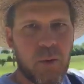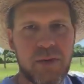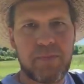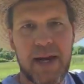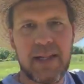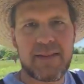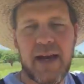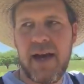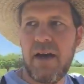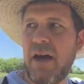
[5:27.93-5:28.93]

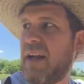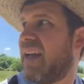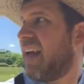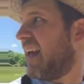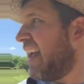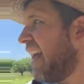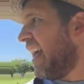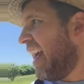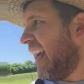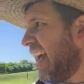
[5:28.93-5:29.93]
malathion
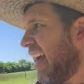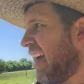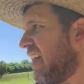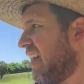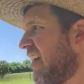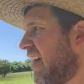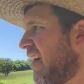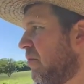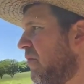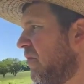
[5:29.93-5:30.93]

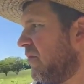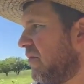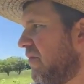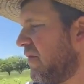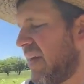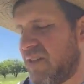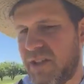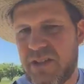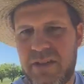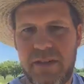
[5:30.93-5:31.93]
and
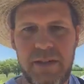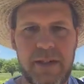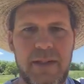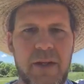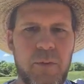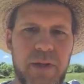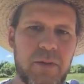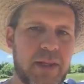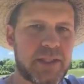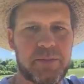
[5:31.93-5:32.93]
just, you know, we
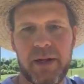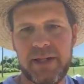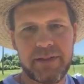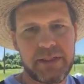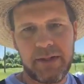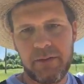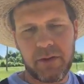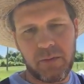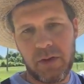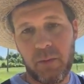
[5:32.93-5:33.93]
don't like spraying stuff,
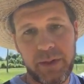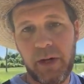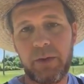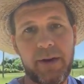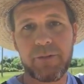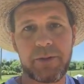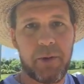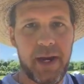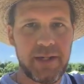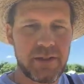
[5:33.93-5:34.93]
or we don't ever
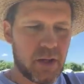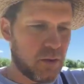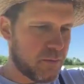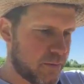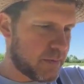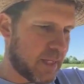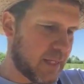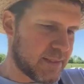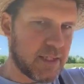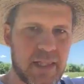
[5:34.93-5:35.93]
spray. So
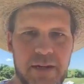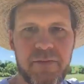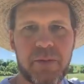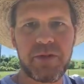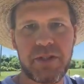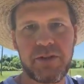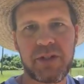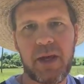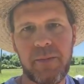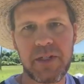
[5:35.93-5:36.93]
I'll see a lot of farmers, they'll
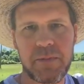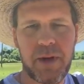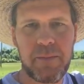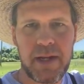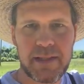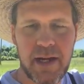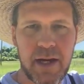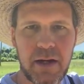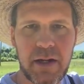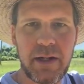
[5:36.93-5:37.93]
just come in and spray
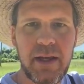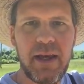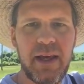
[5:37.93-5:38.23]
malathion,